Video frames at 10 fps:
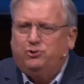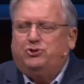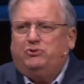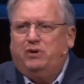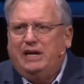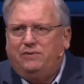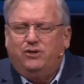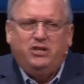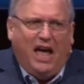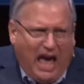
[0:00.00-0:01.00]
your
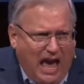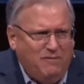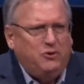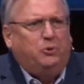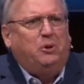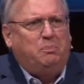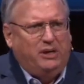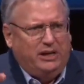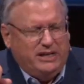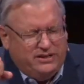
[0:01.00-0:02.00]
strength and you have your
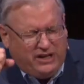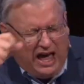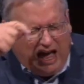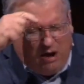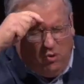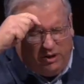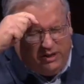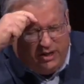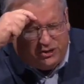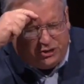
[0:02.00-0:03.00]
abilities, I
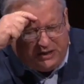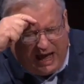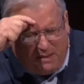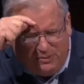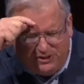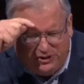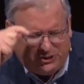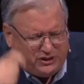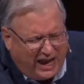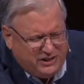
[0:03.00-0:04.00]
want you to stop and
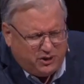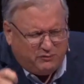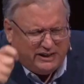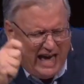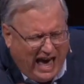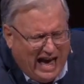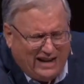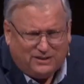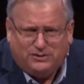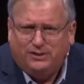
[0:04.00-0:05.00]
decisively
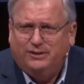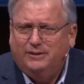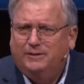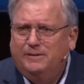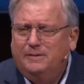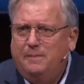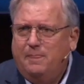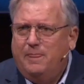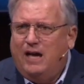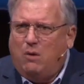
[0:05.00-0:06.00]
act.
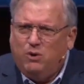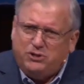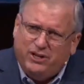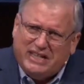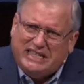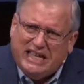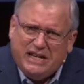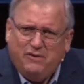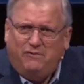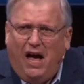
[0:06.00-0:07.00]
I want you to
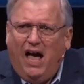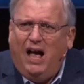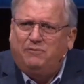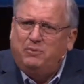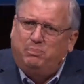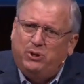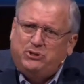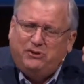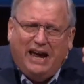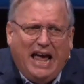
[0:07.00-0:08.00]
get involved and
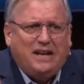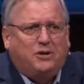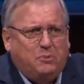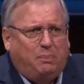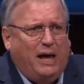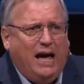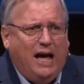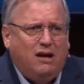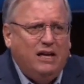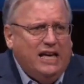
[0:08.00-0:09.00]
put your hand to the
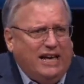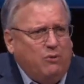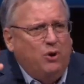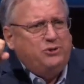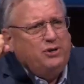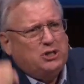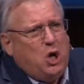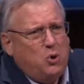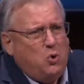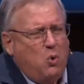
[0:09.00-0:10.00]
plow, and I want you to
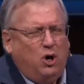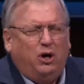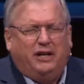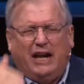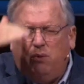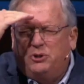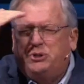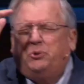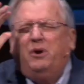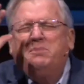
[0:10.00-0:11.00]
go to work, and I
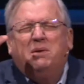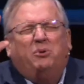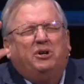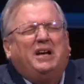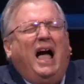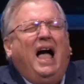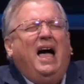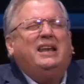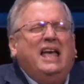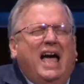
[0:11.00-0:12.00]
want you to remember
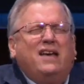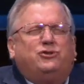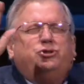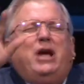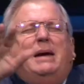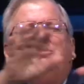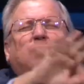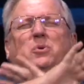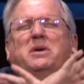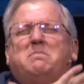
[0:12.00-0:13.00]
God has
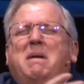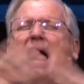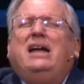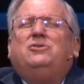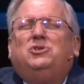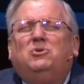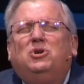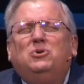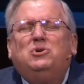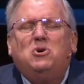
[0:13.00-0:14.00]
shaped you and made
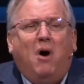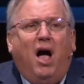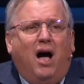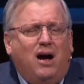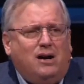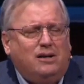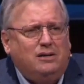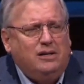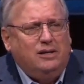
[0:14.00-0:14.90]
you who you are.